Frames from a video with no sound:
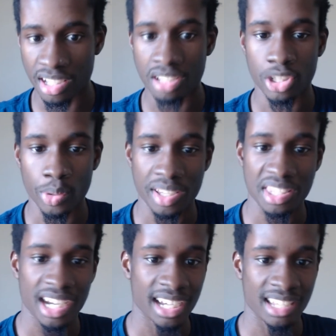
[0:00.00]
on this. Are you
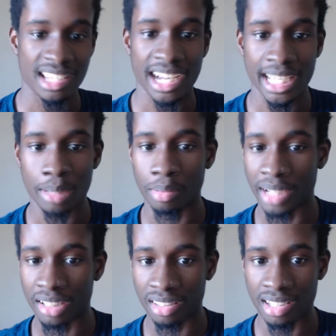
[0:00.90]
excited as I am
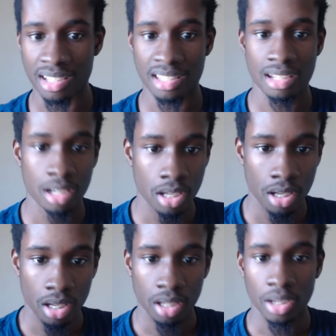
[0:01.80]
about this?
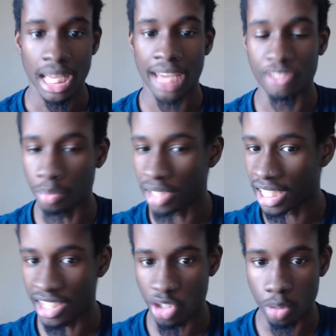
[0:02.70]
Have you
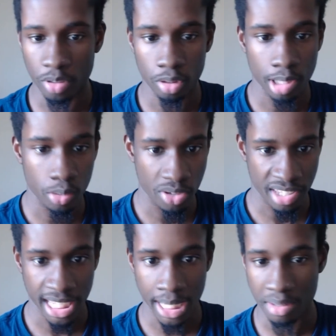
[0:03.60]
played any Super Robot
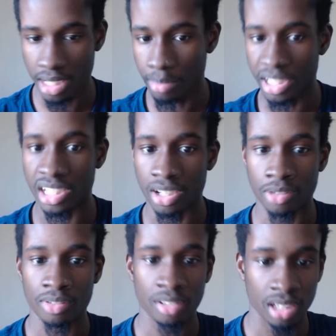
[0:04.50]
Wars games? Let me
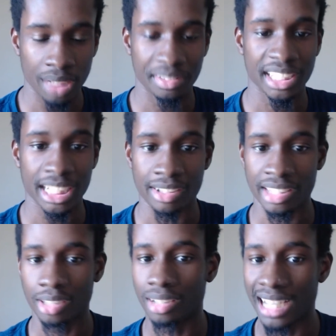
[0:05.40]
know. Love to hear
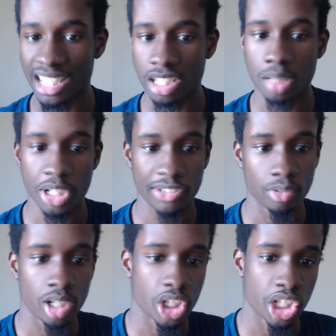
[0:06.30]
it. Thank you guys so much
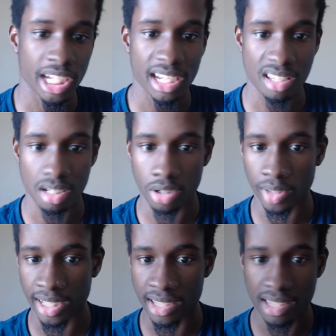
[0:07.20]
for watching. And as
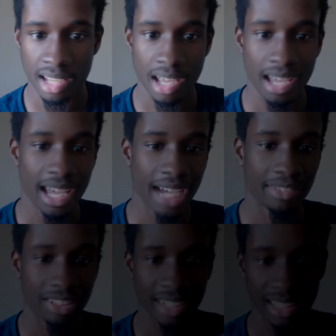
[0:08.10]
always, have a